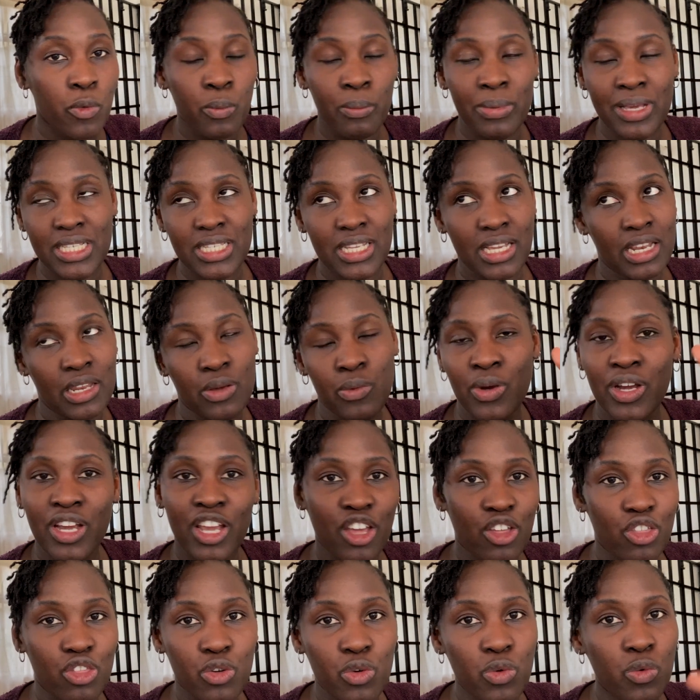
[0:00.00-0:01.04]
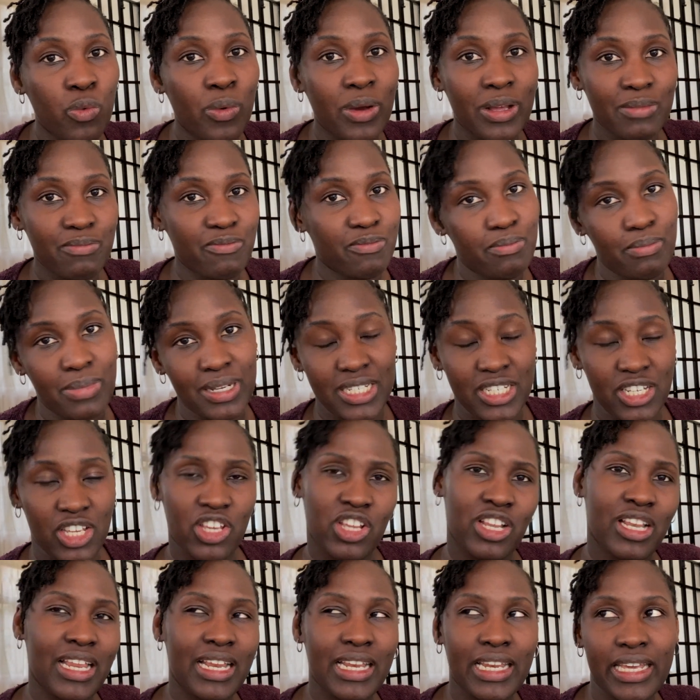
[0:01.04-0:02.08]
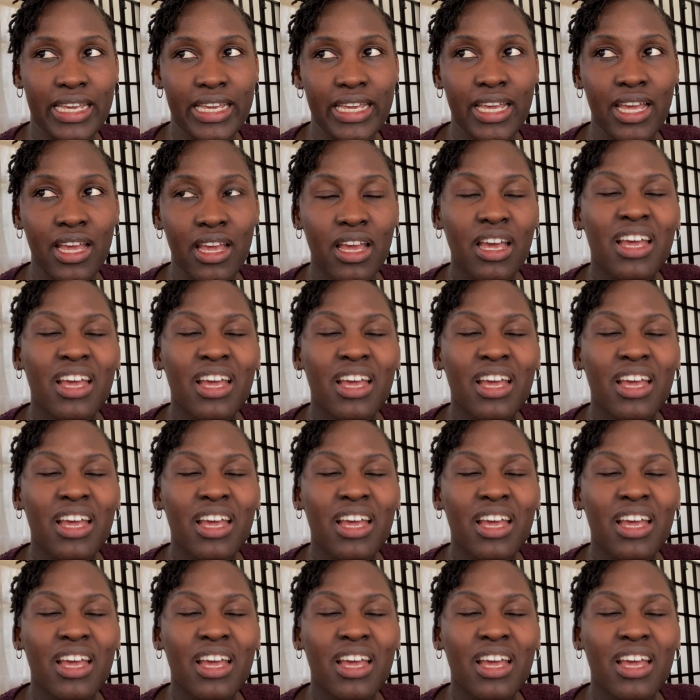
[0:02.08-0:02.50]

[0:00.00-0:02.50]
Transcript: basically working through one particularly